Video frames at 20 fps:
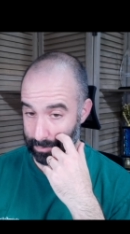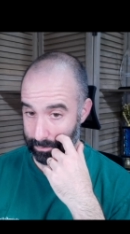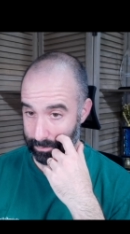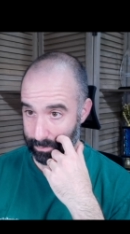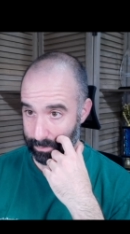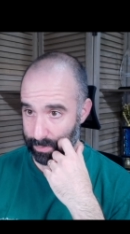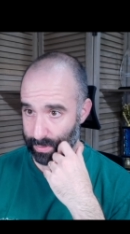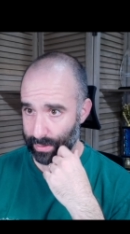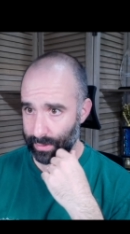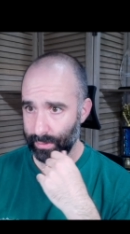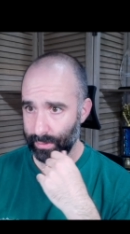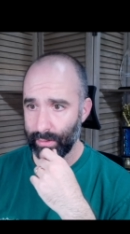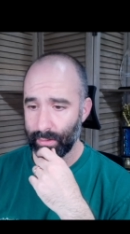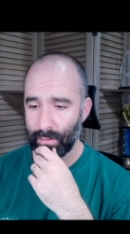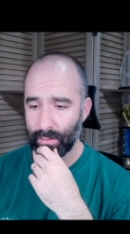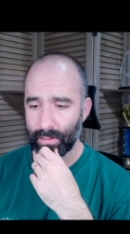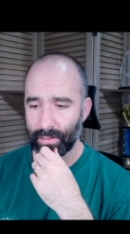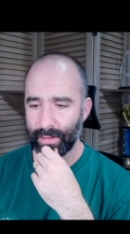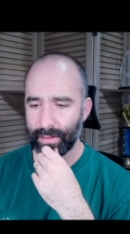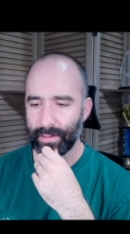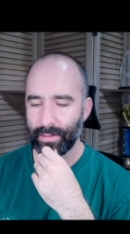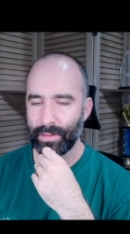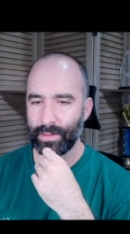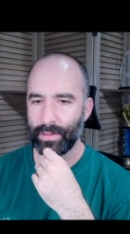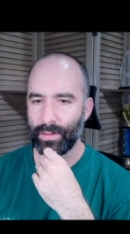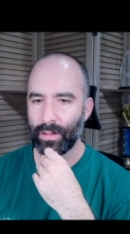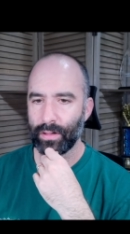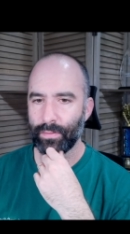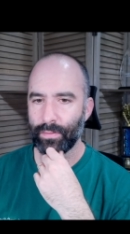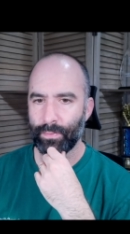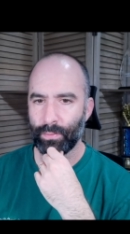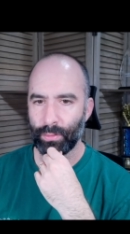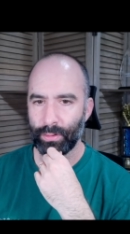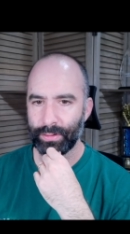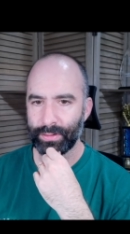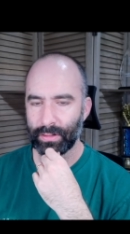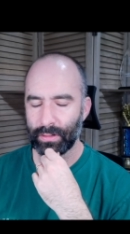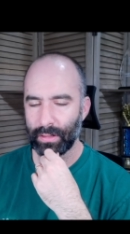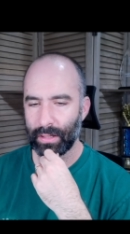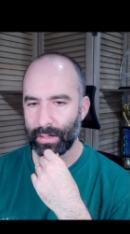But it looks like this is going to
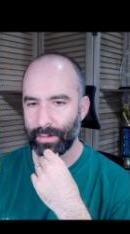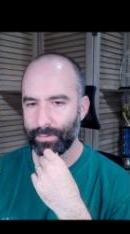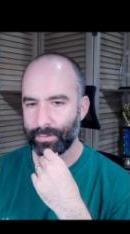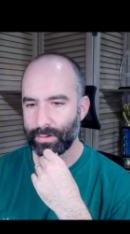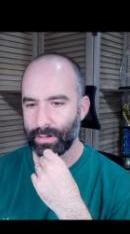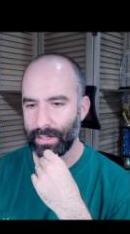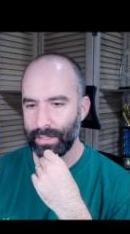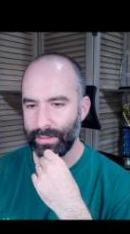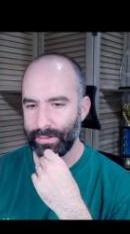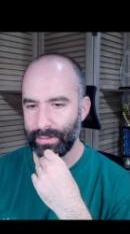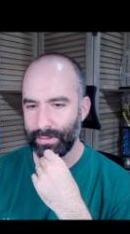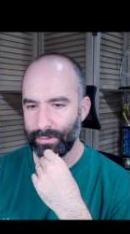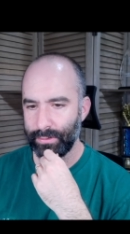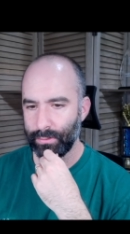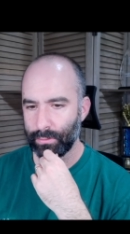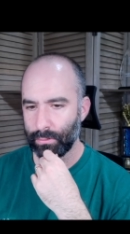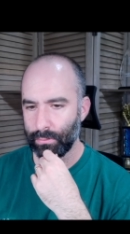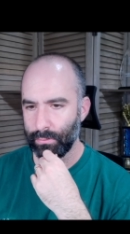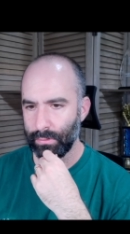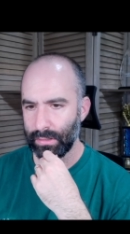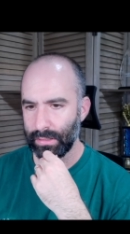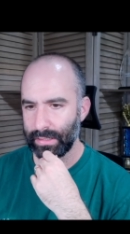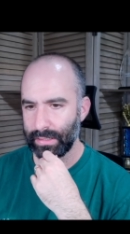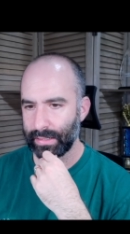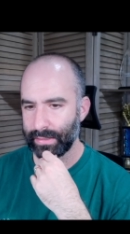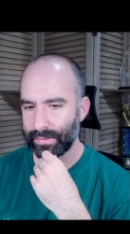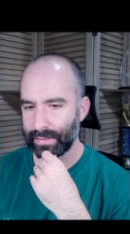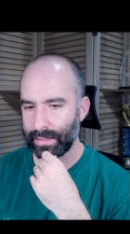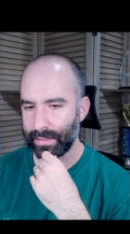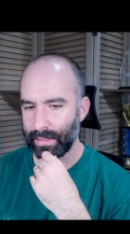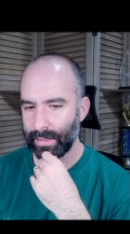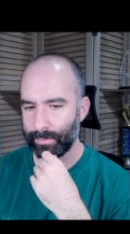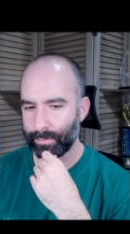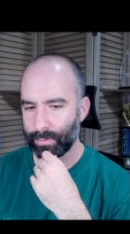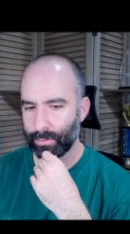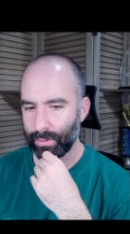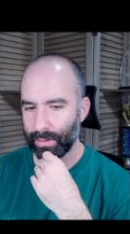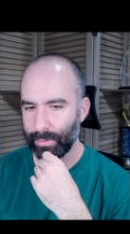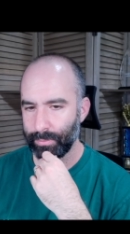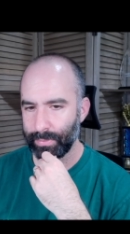force a lot of trades into a really nice endgame
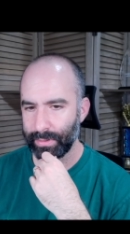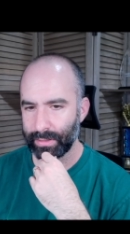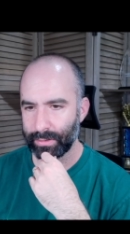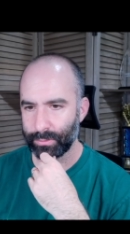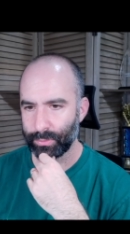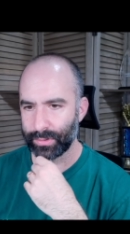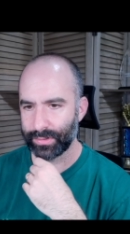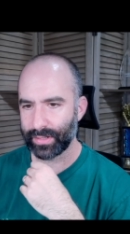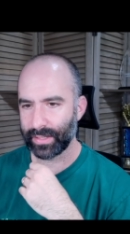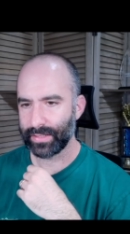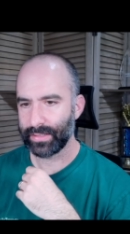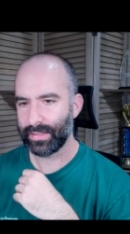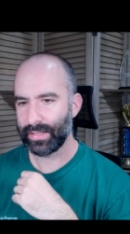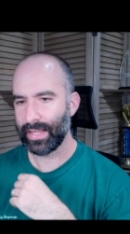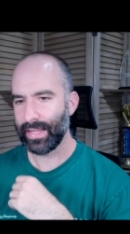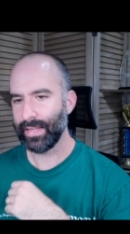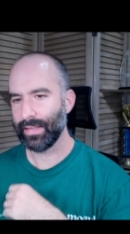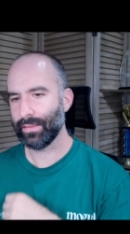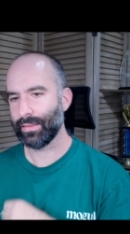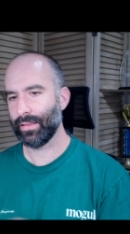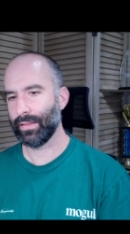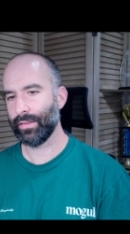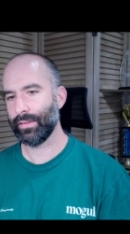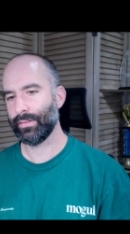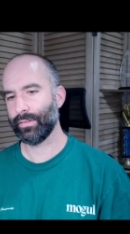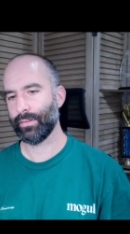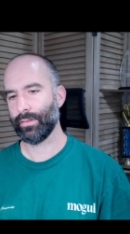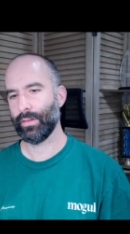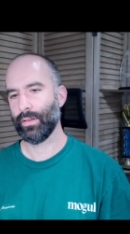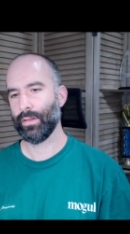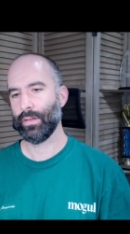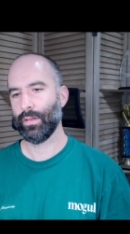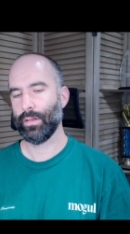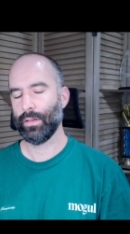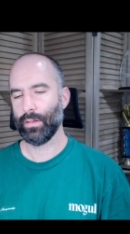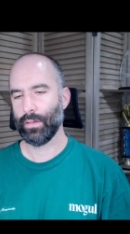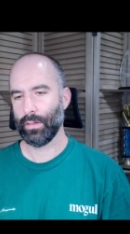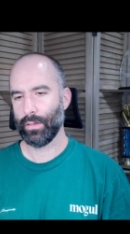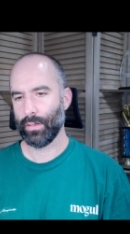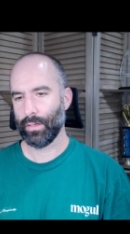for white. Because once I take this,
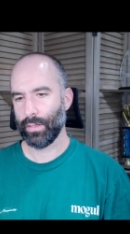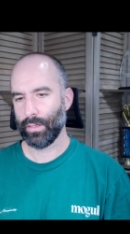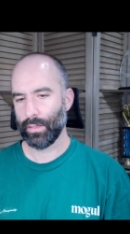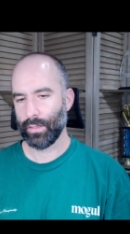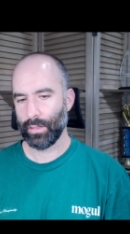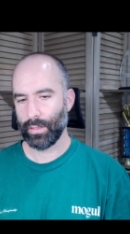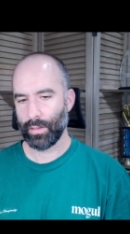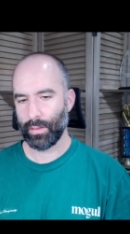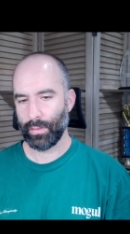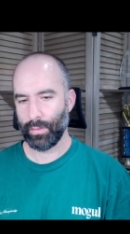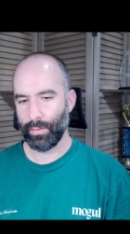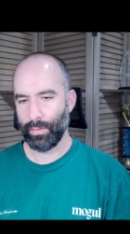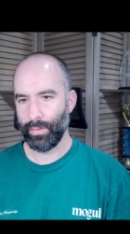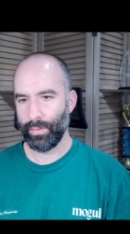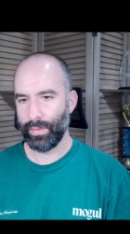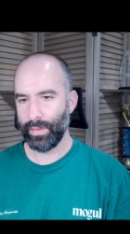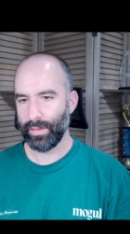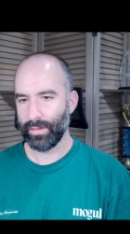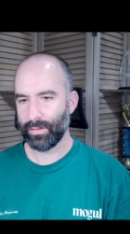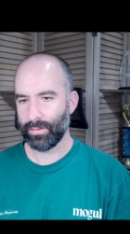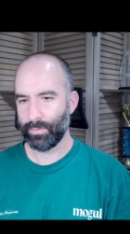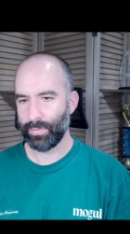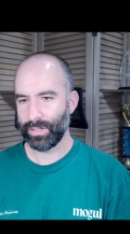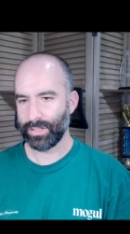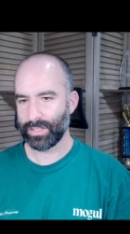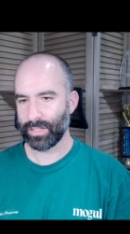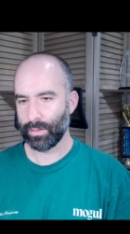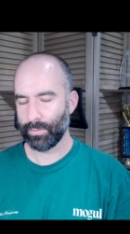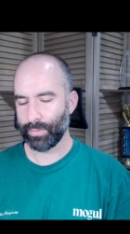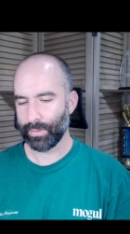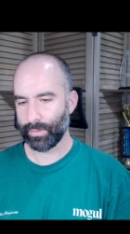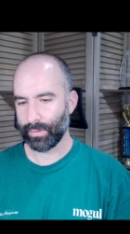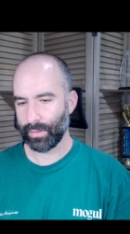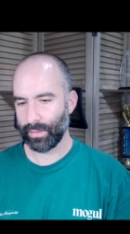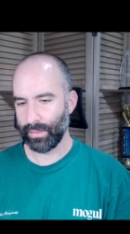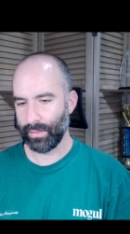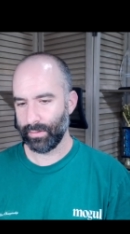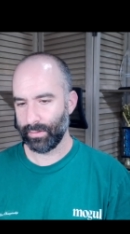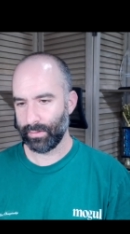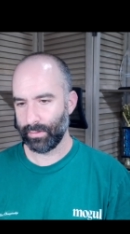this bishop
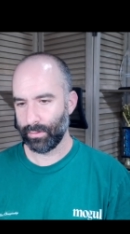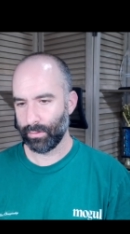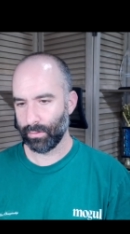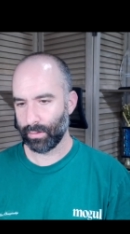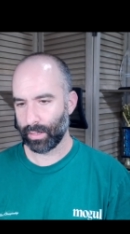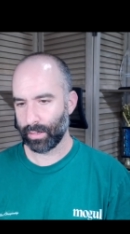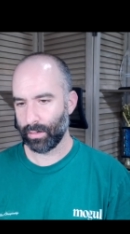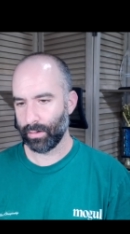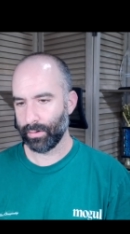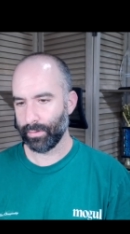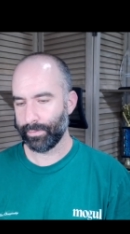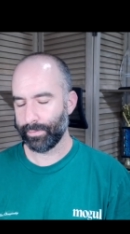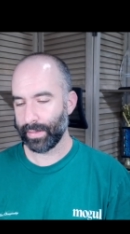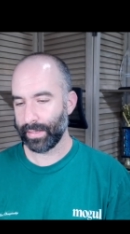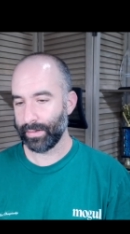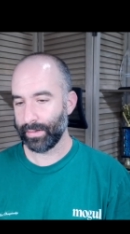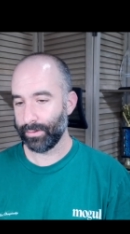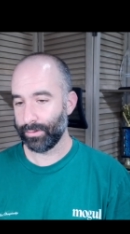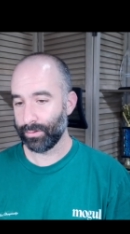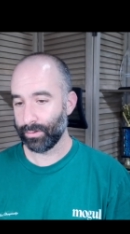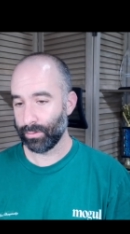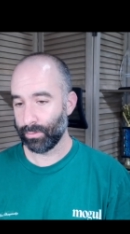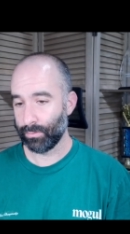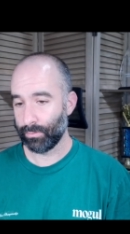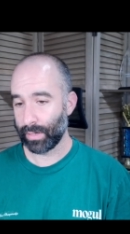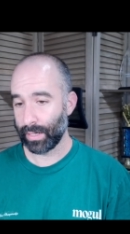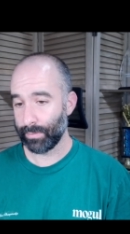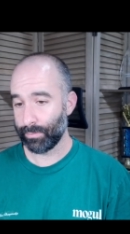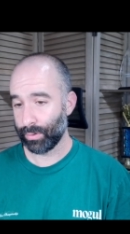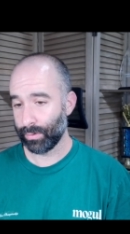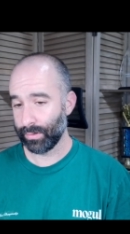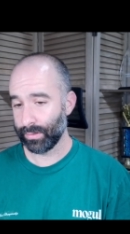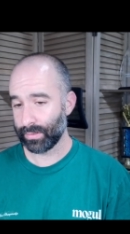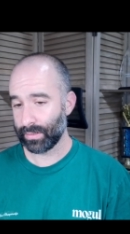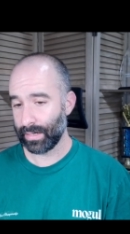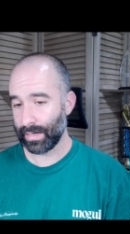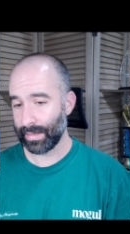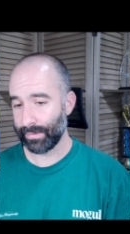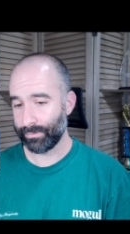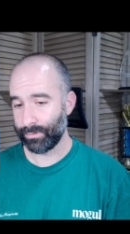is no longer defended. So my opponent's
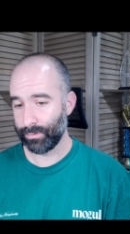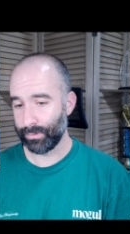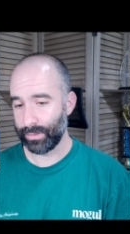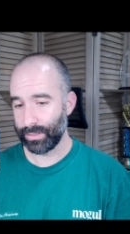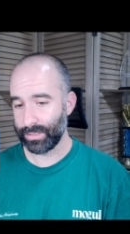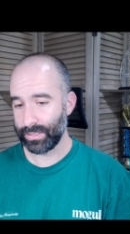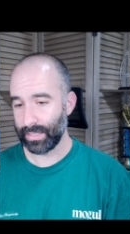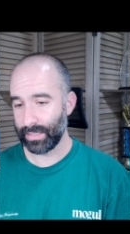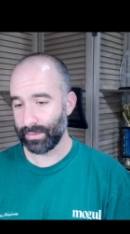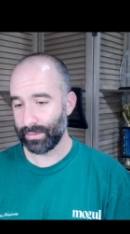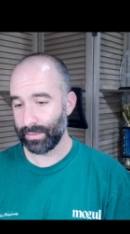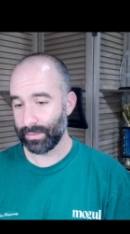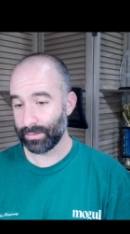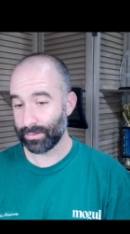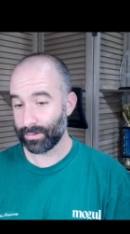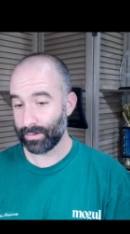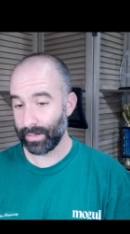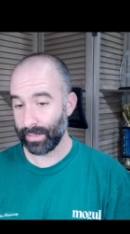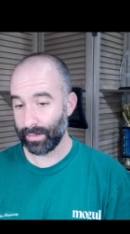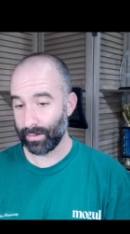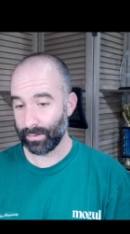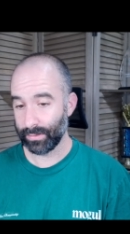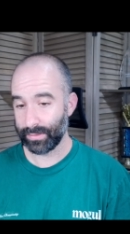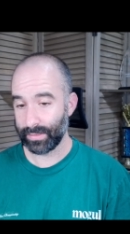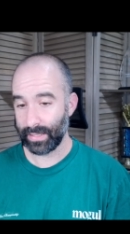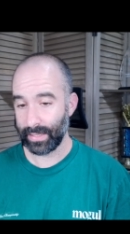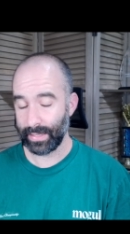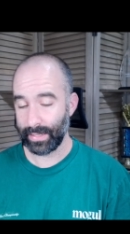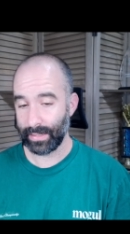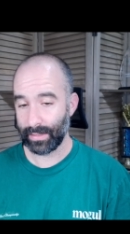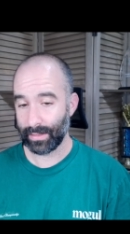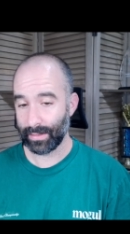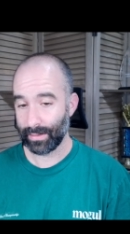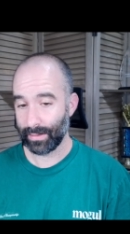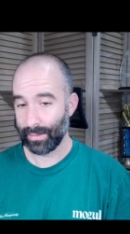going to have to initiate this trade. I'll take.